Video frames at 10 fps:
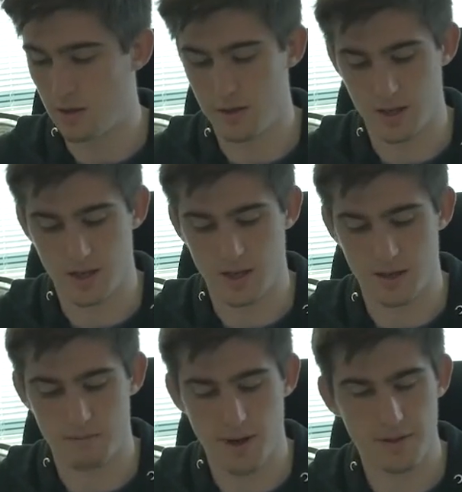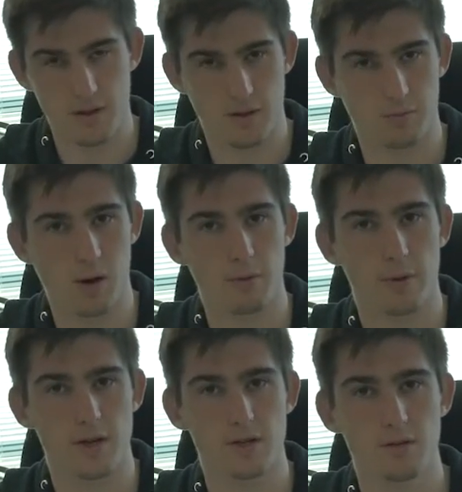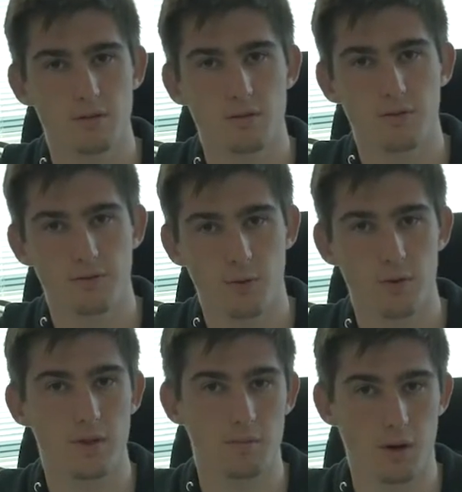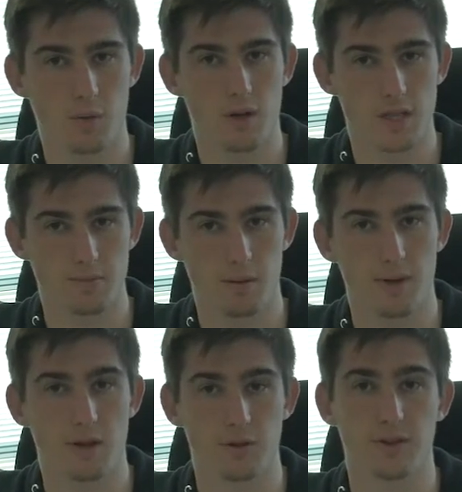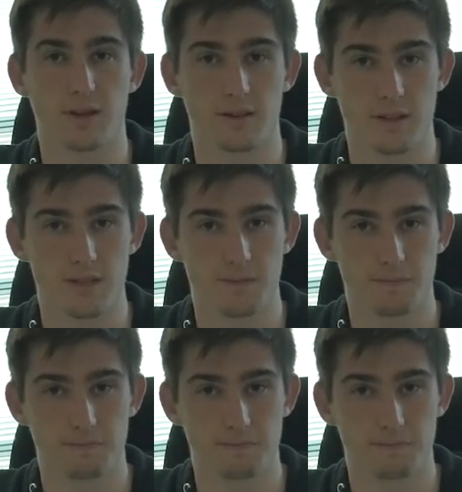the method of preparation for the Mudwatt experiment goes like this.